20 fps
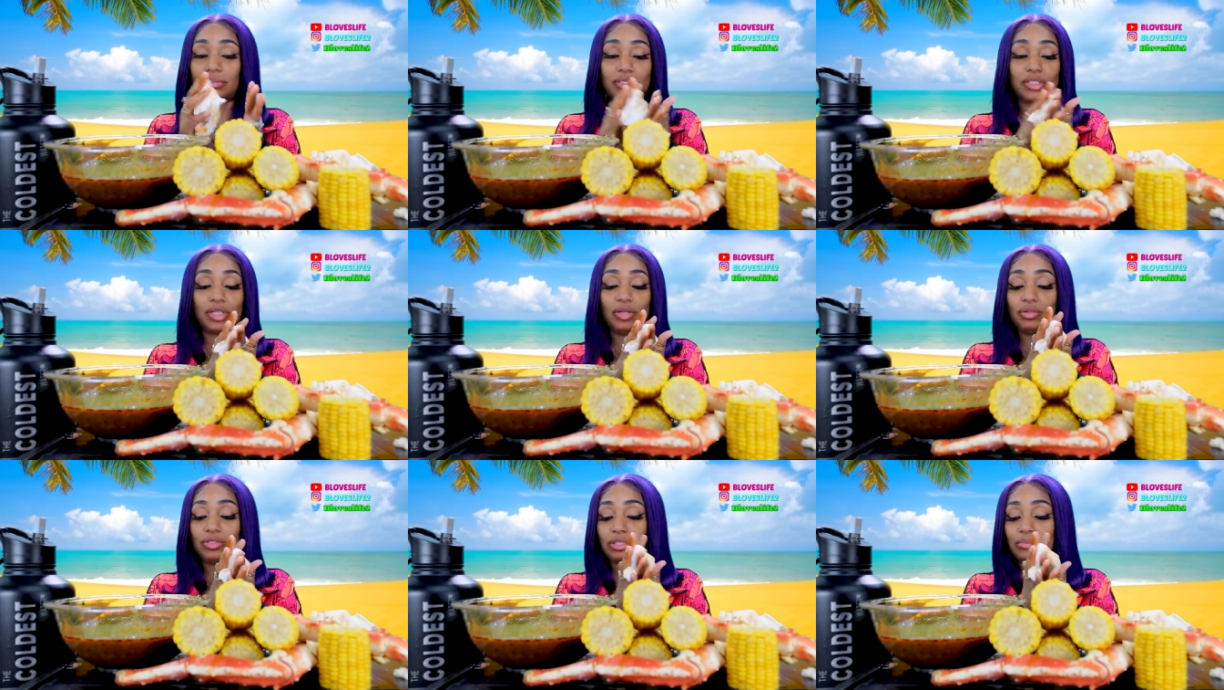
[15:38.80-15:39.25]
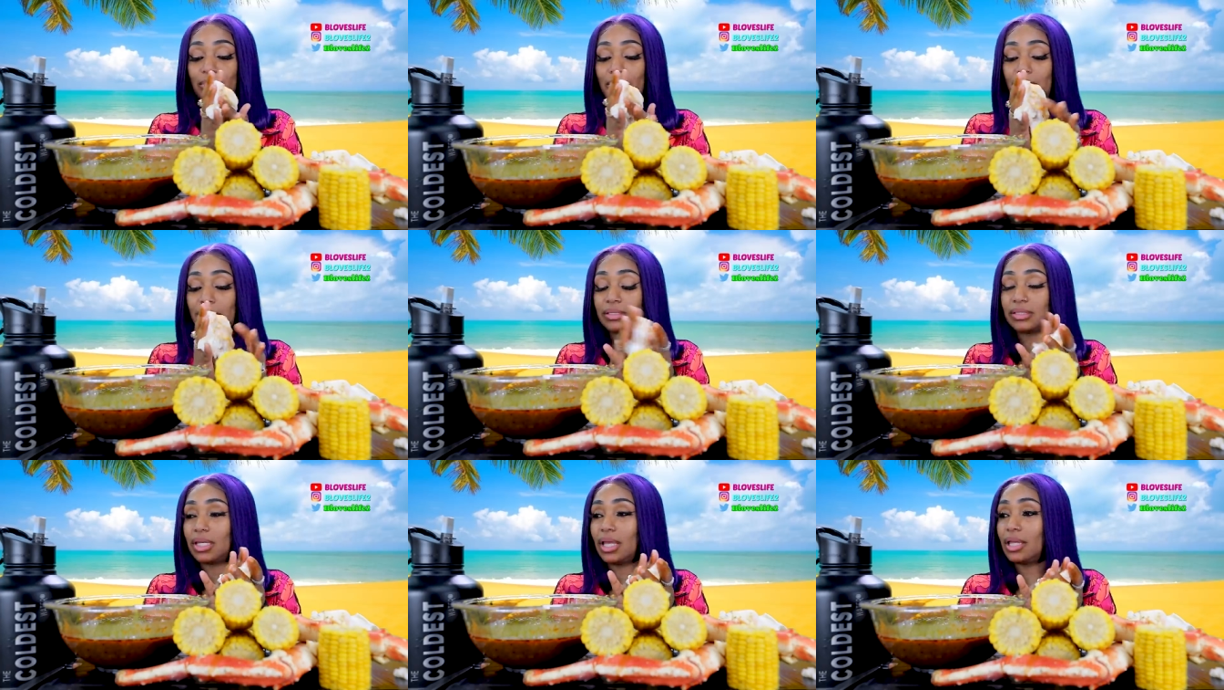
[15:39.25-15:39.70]
excuse
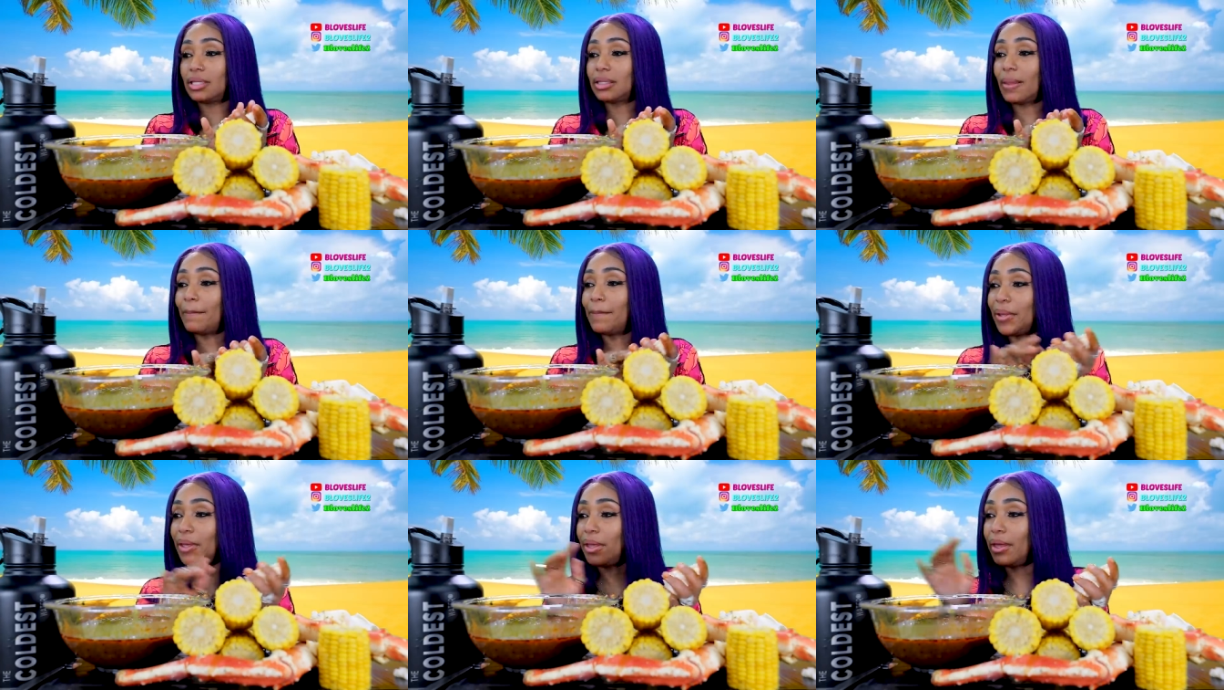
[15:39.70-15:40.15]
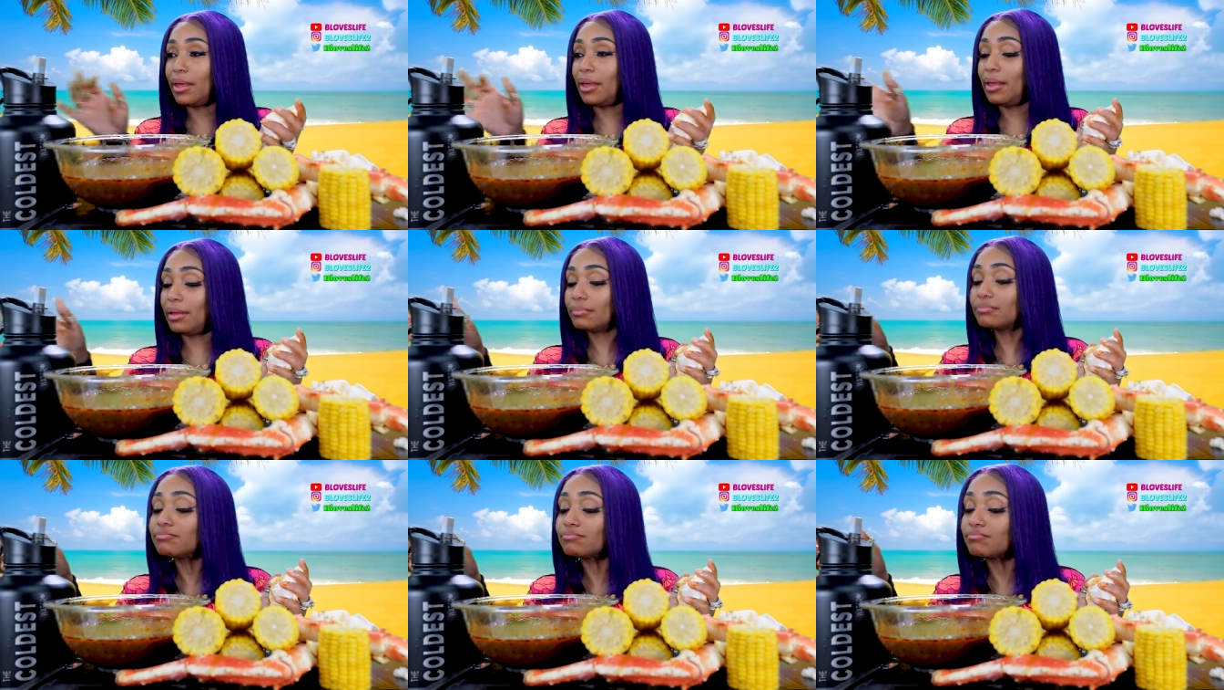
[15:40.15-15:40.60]
me, said the
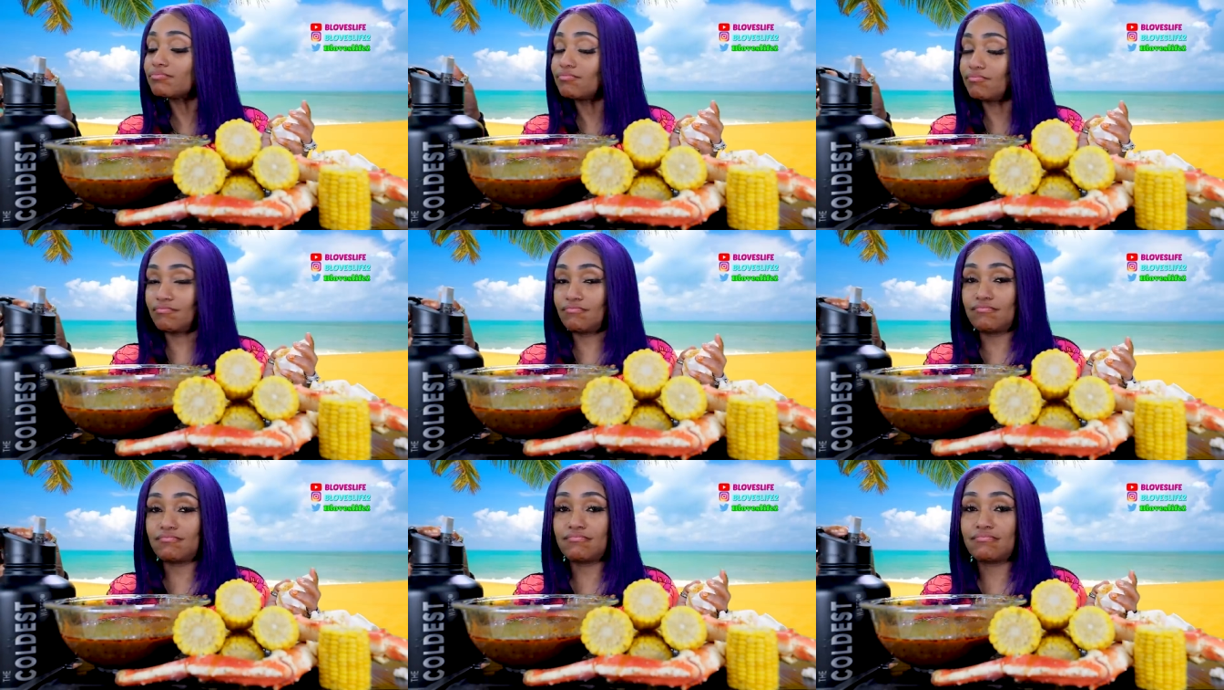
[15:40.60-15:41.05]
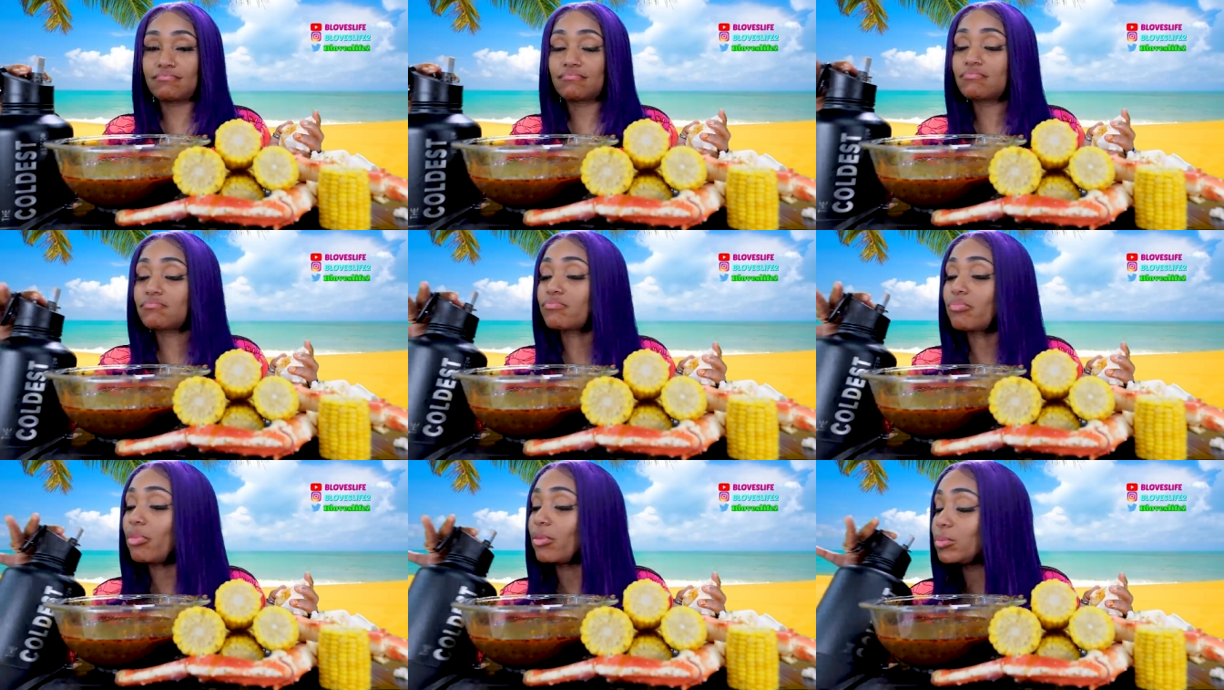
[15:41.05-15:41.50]
pig. Hmm, hmm.